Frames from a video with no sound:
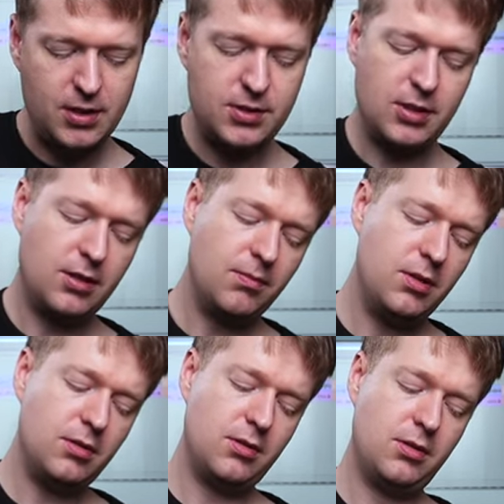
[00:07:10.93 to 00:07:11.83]
So you can
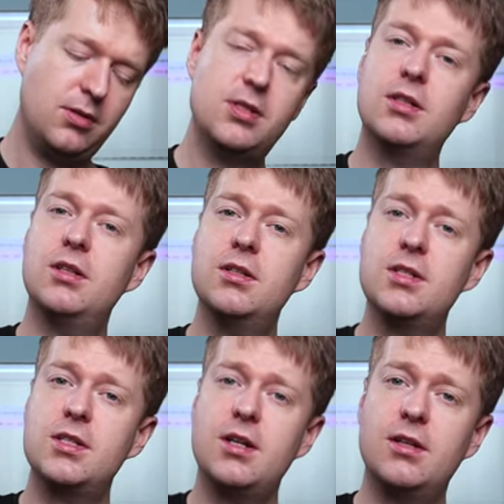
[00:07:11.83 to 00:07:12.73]
mute using the
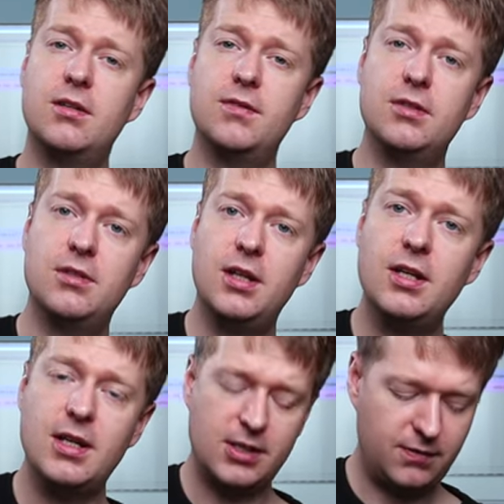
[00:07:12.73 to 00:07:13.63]
underside of your
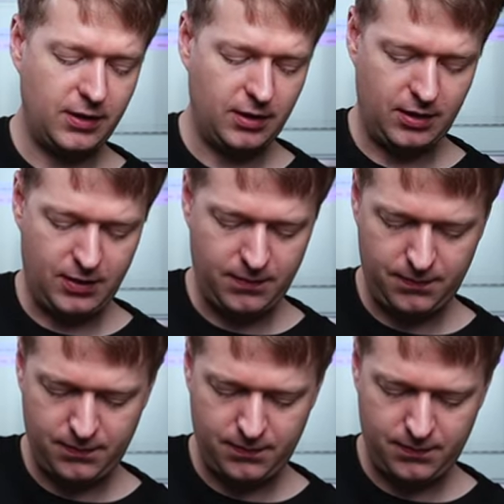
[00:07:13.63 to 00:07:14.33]
index finger here.